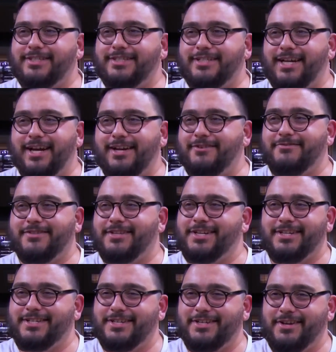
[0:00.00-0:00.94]
I don't
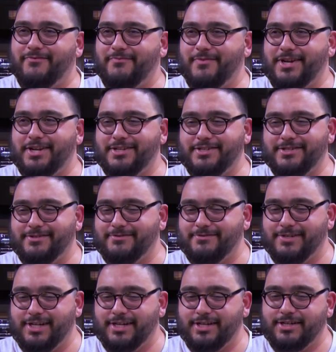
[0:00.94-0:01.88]
think it's enough money
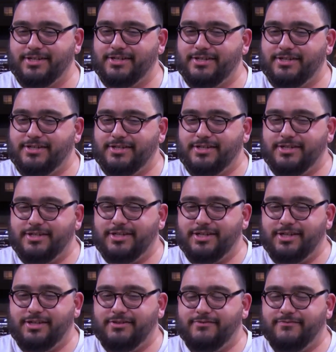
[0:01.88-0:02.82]
to,
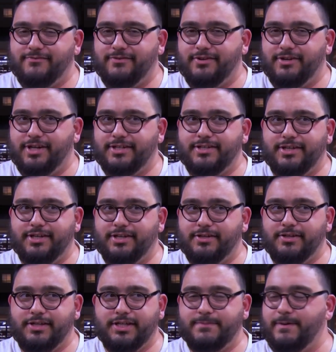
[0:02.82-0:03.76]
for us to,
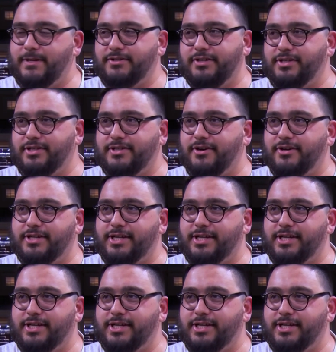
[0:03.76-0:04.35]
especially in this hard